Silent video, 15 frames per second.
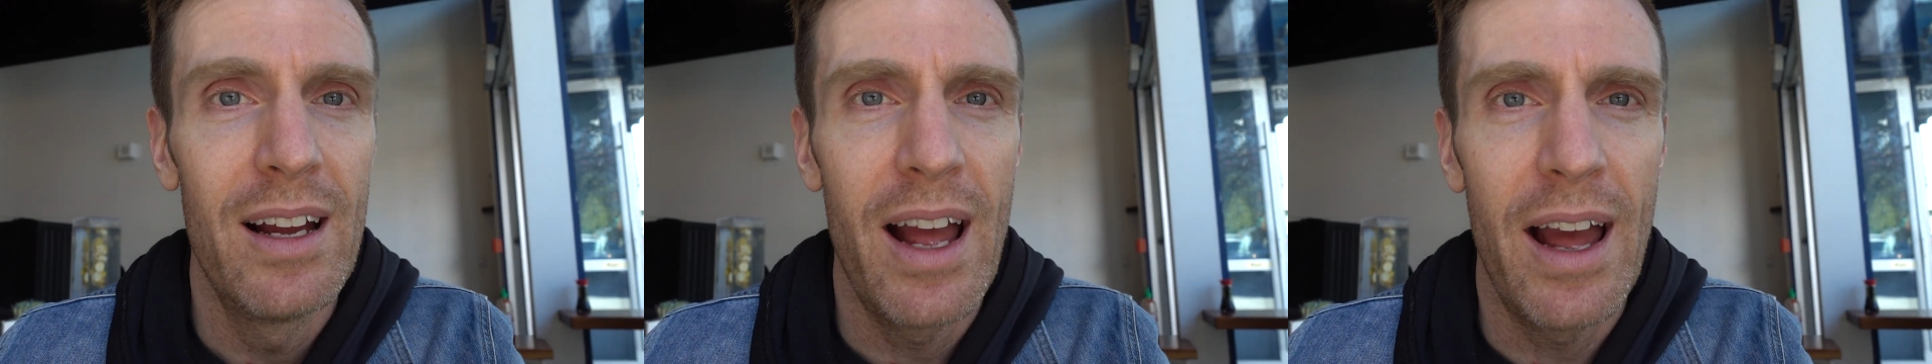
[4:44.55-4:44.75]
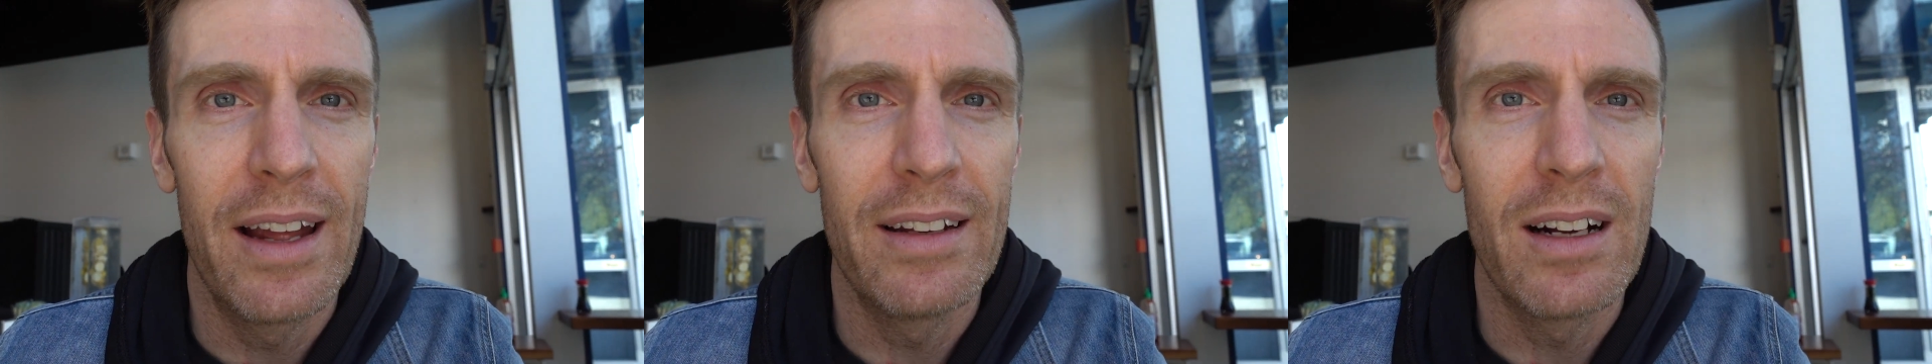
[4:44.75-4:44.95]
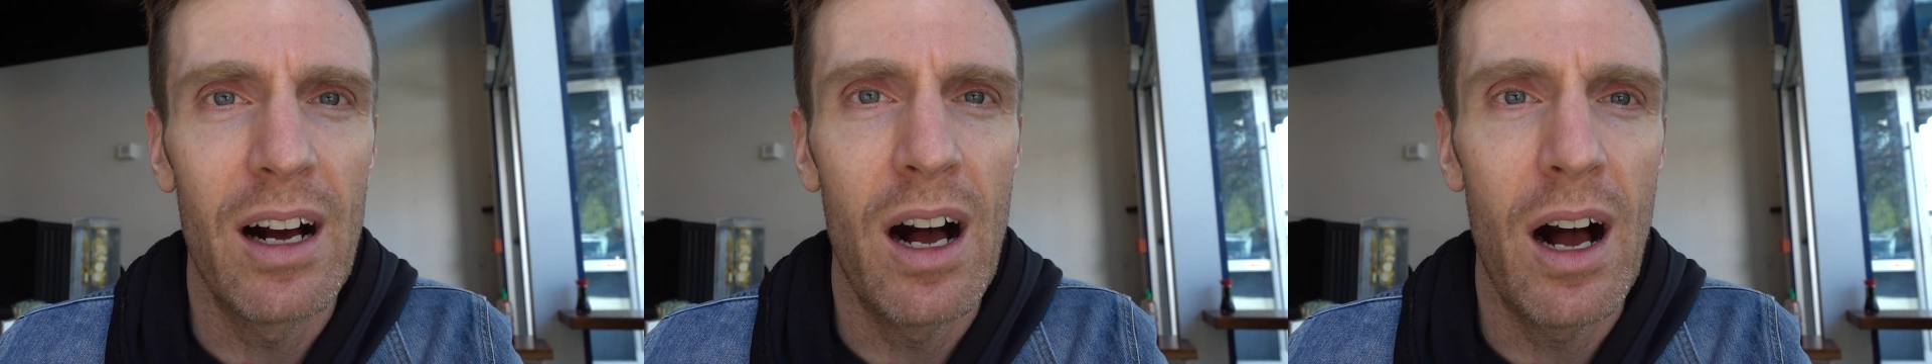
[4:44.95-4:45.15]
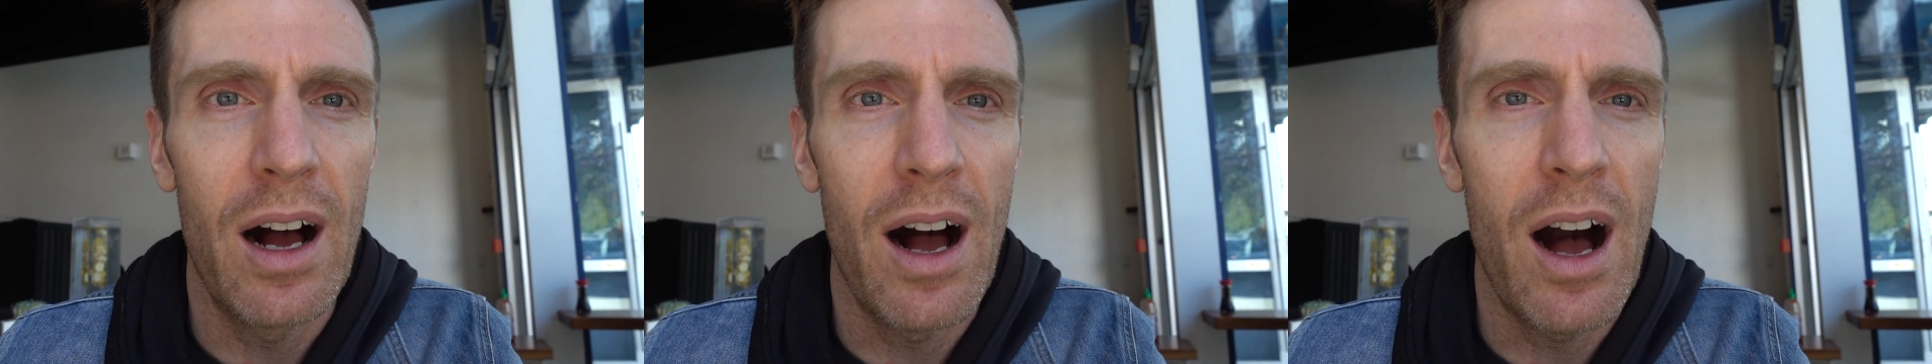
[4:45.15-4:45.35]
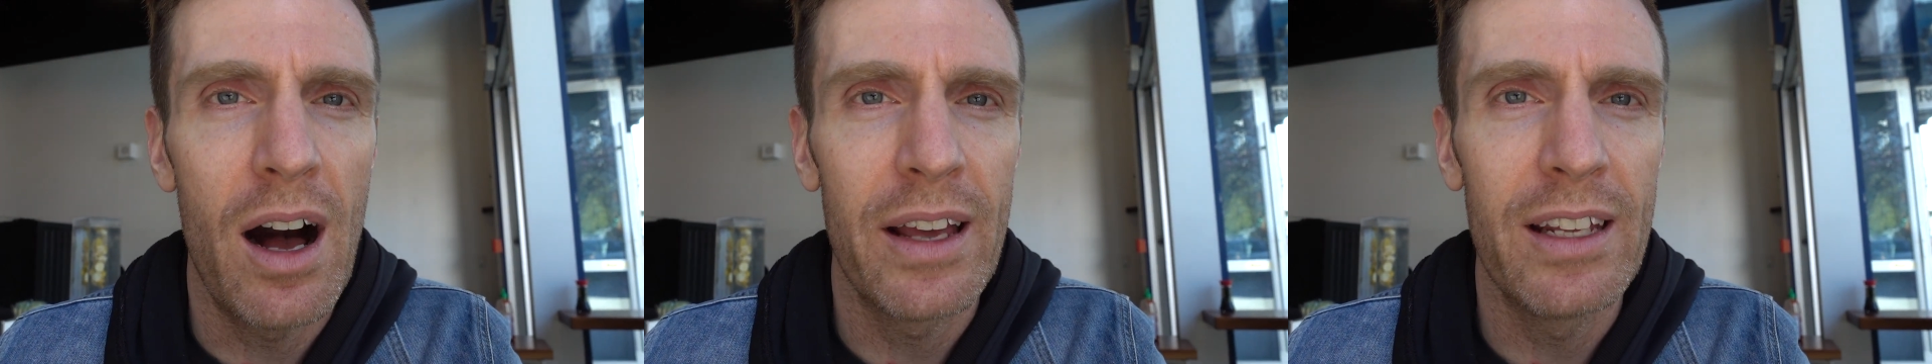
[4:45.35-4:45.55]
and
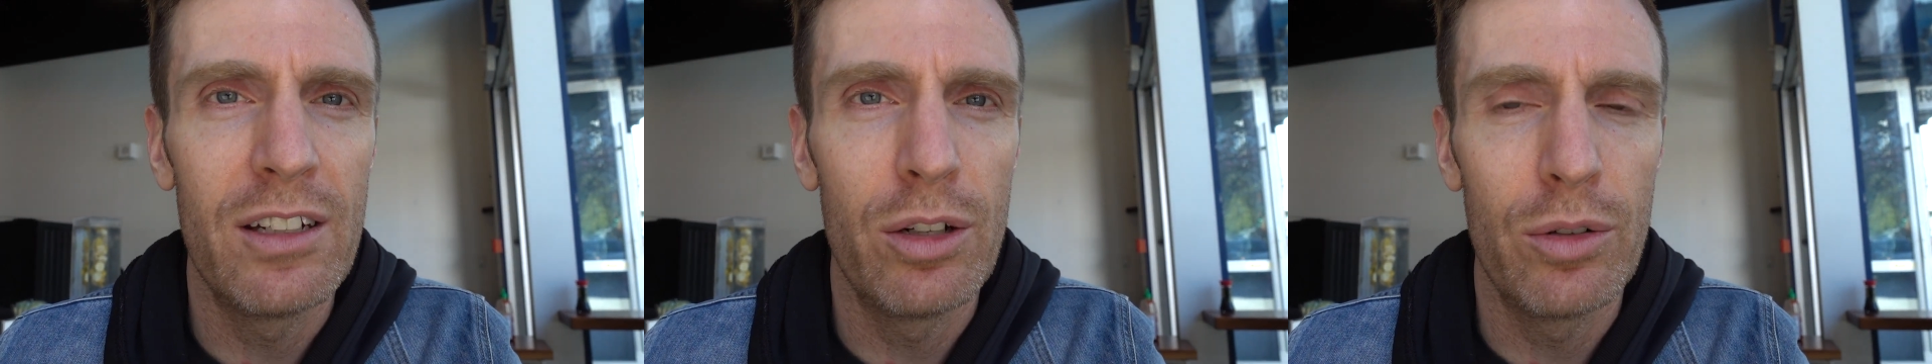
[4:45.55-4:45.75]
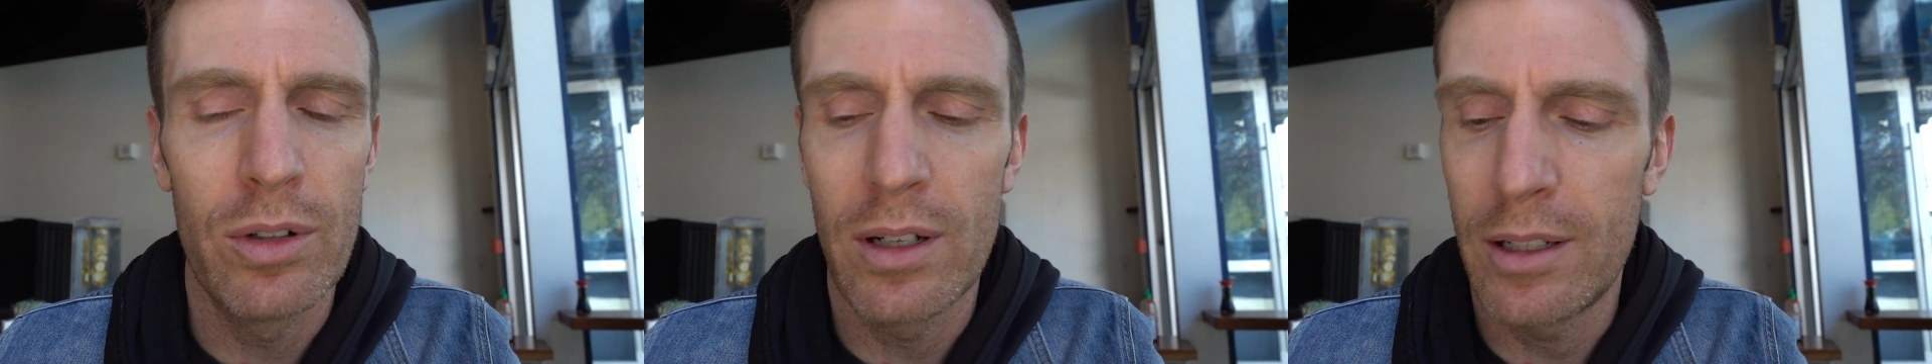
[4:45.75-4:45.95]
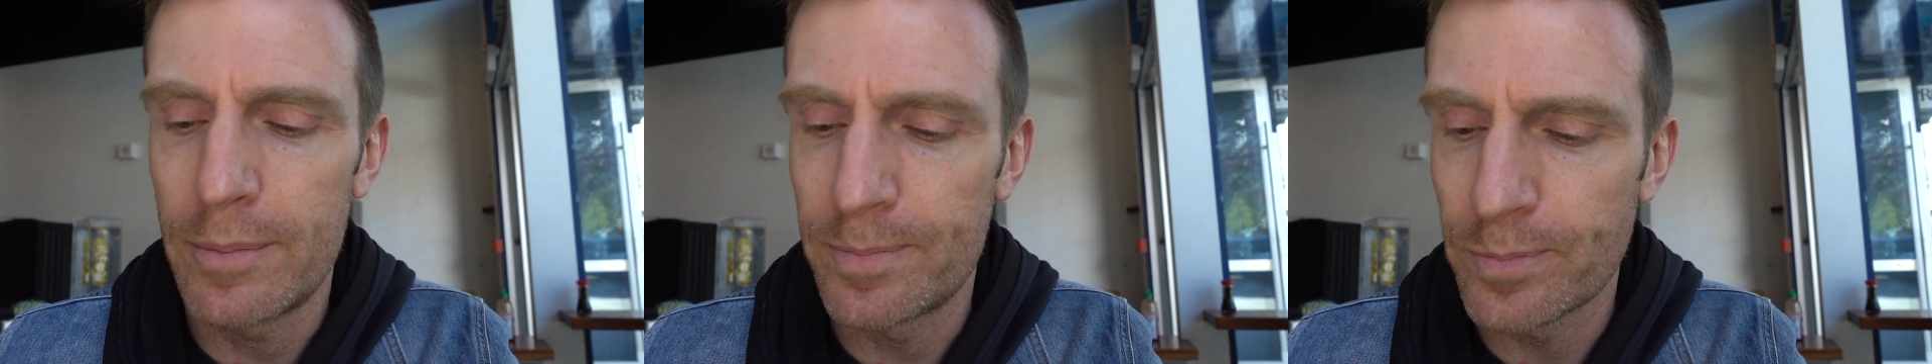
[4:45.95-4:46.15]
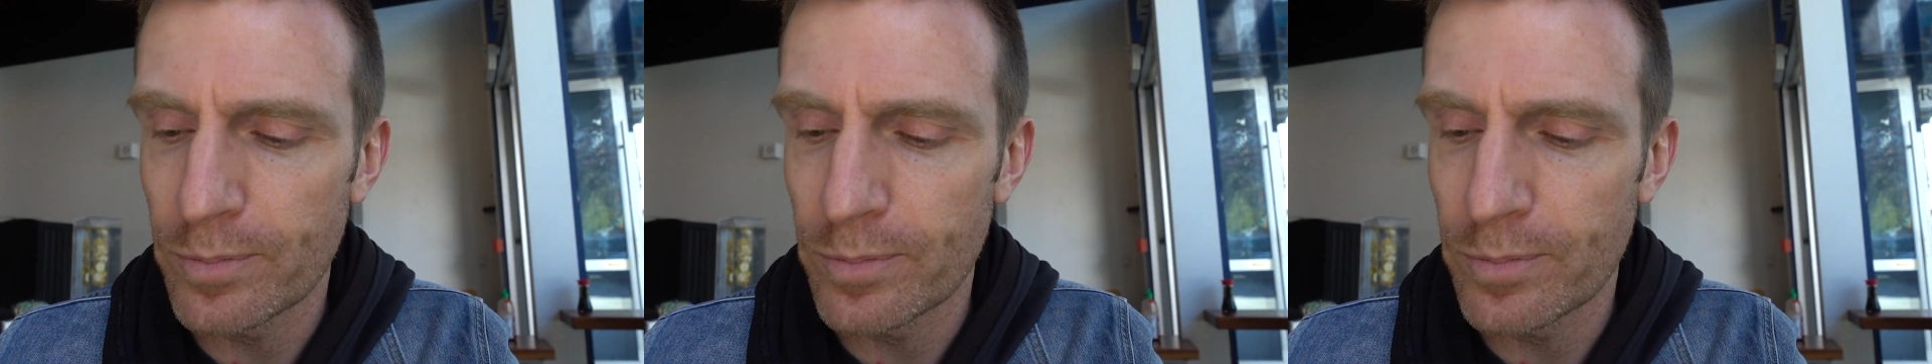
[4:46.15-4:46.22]
ahi tuna.